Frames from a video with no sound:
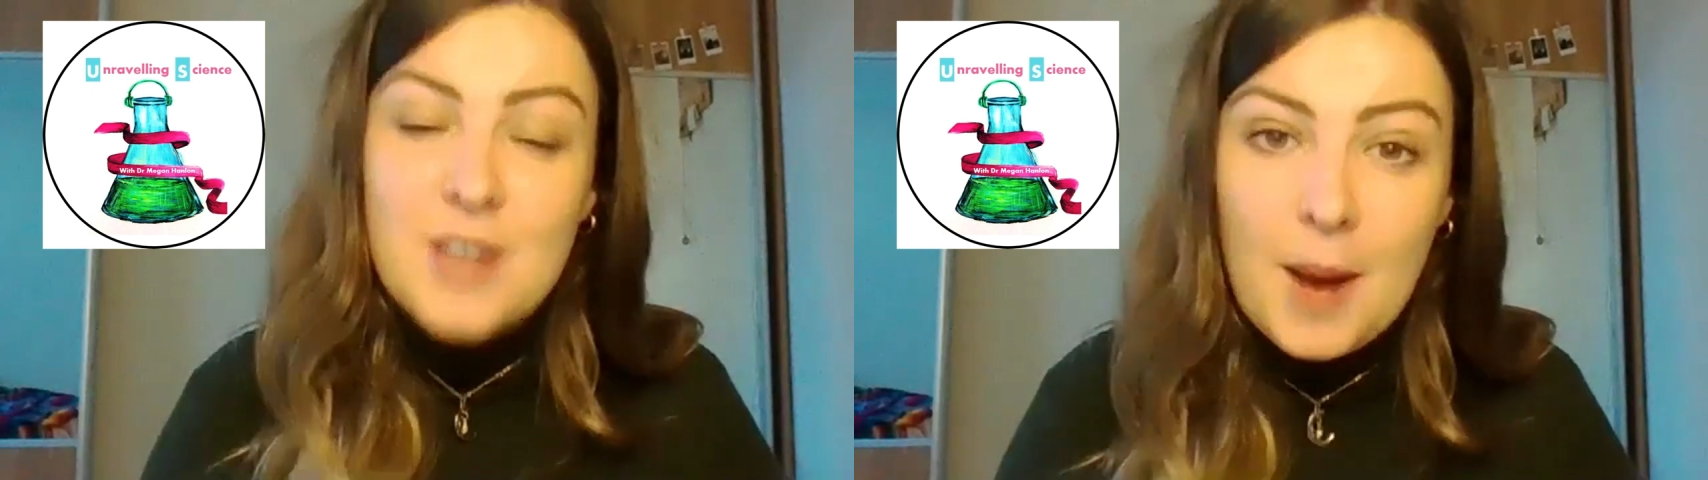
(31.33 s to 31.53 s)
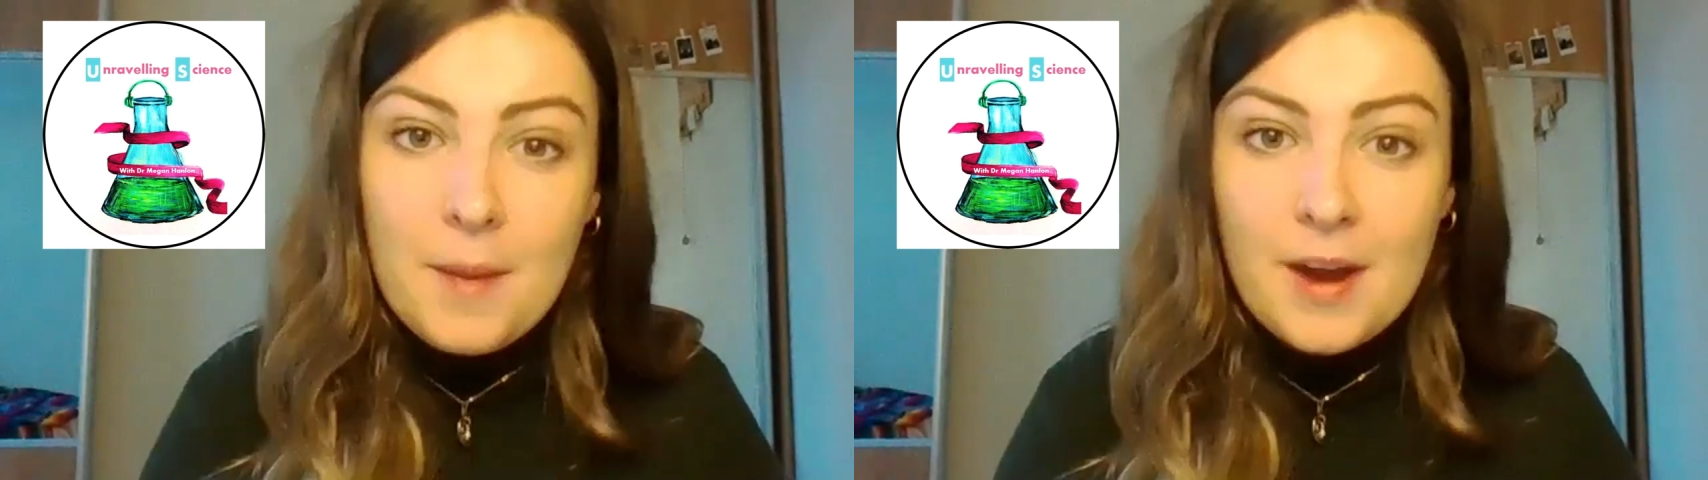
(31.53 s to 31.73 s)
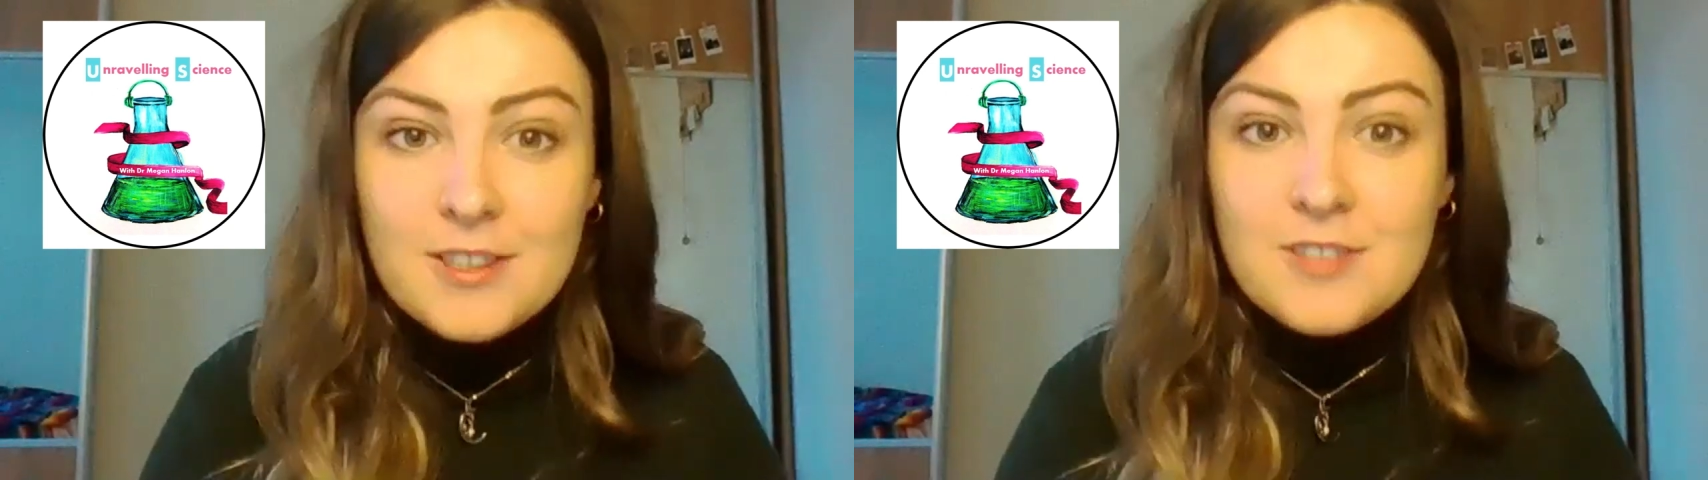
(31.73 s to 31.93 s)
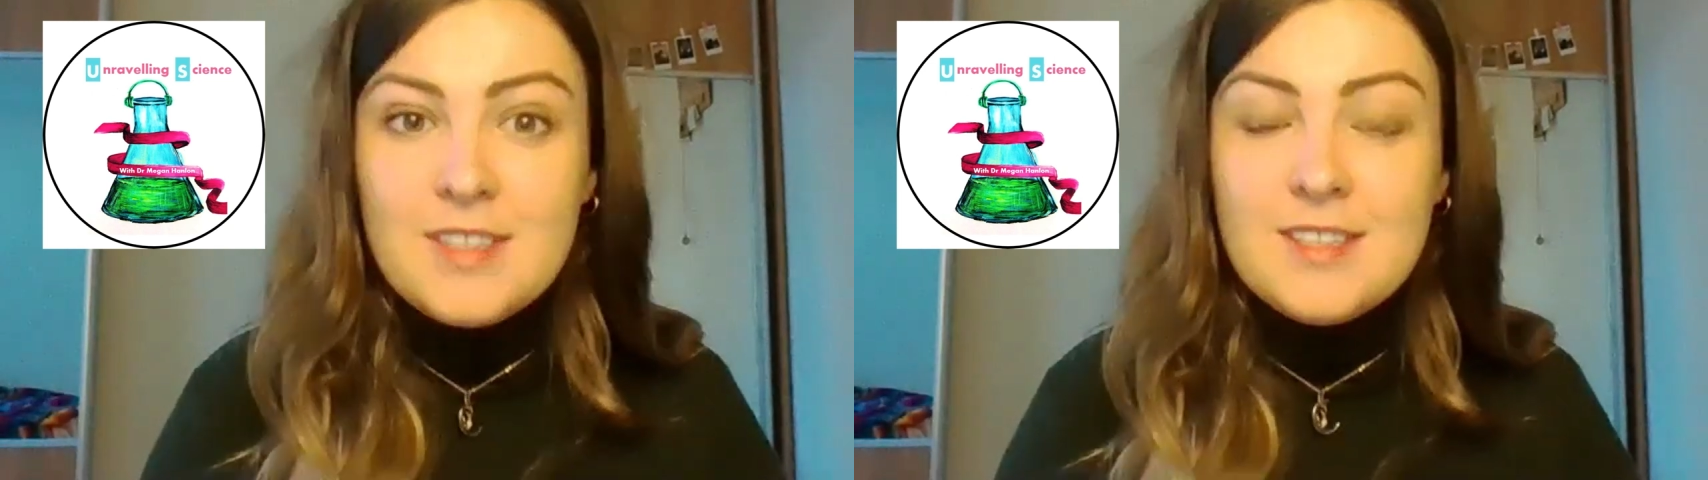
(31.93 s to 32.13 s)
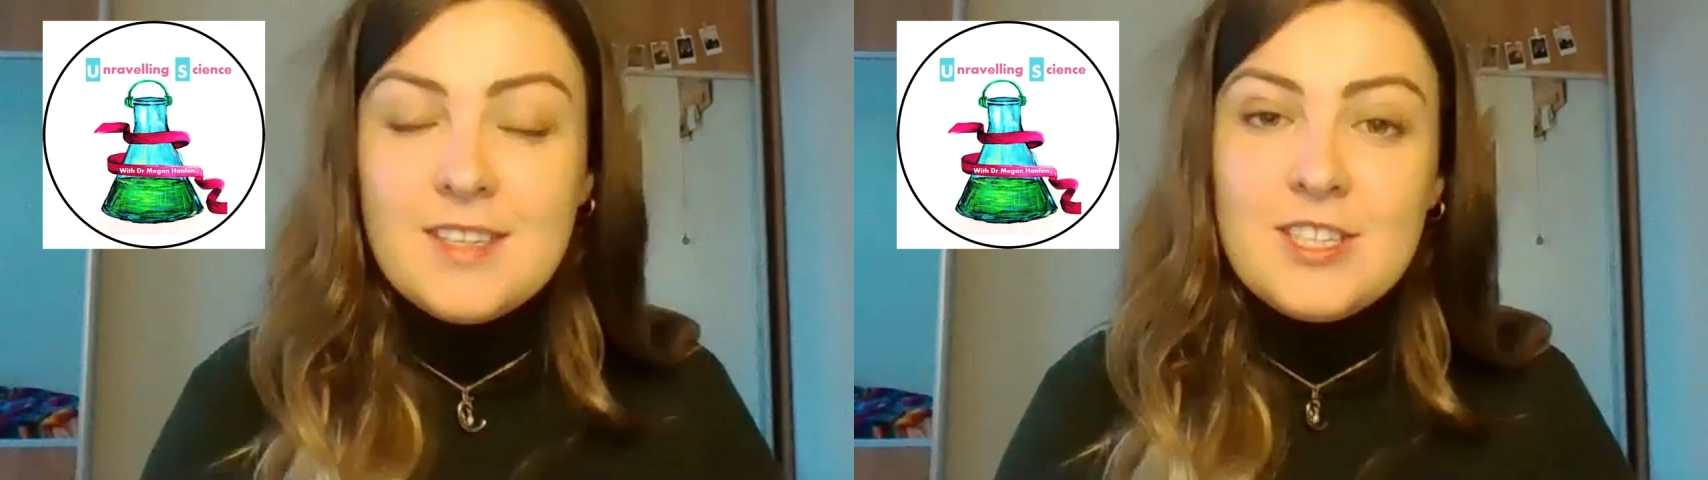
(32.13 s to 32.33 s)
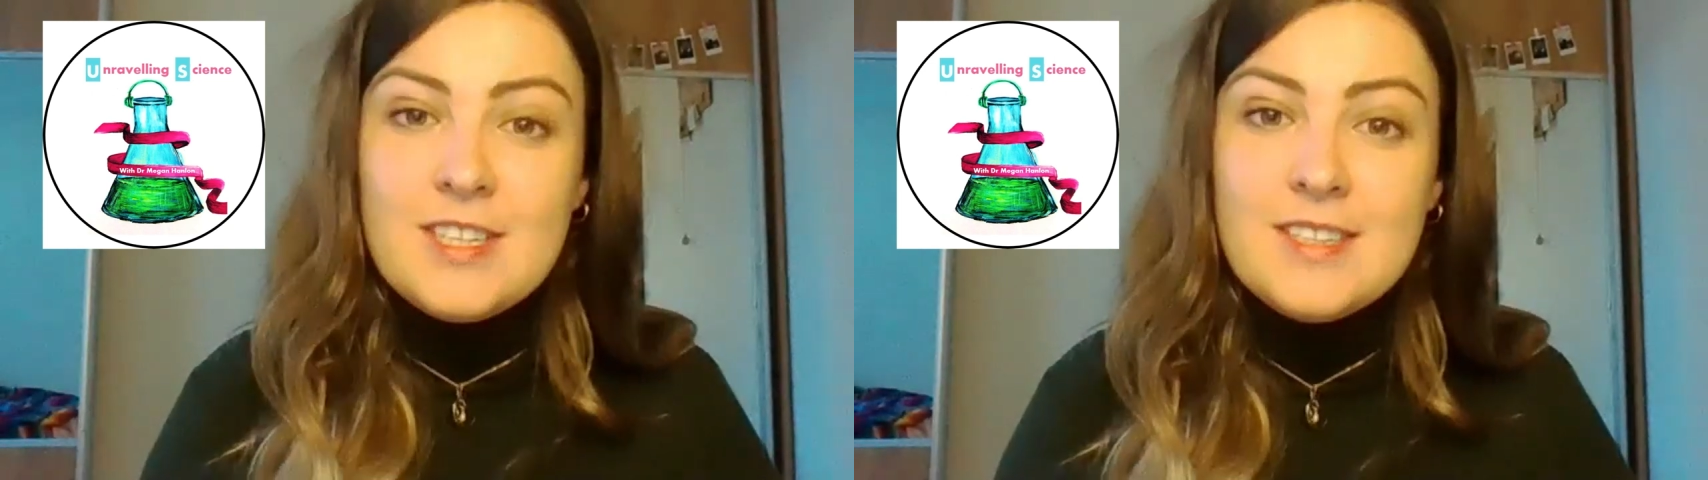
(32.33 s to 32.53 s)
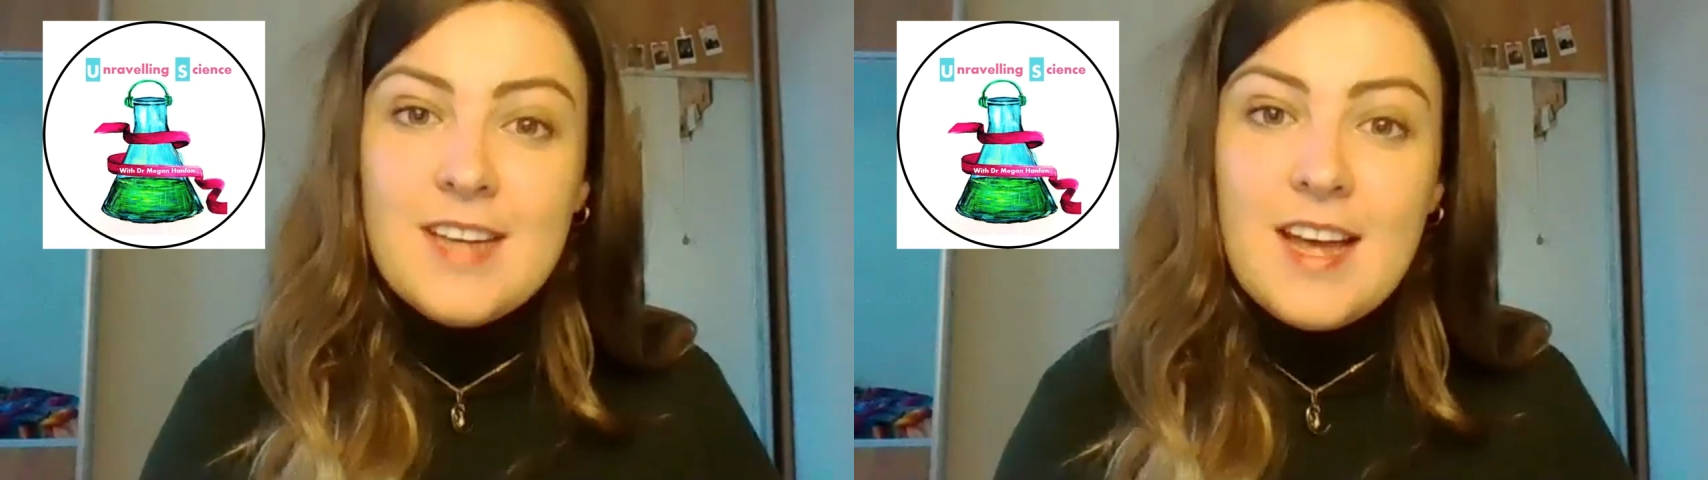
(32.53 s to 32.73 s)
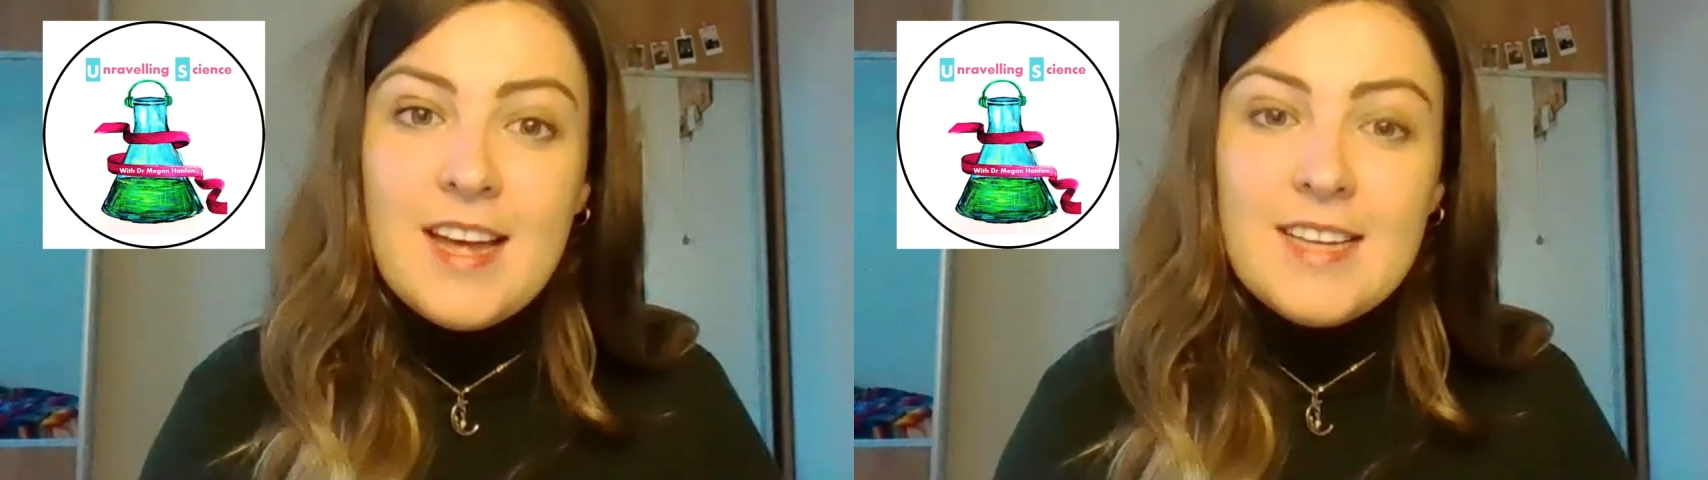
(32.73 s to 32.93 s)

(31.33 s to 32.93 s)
top Irish researchers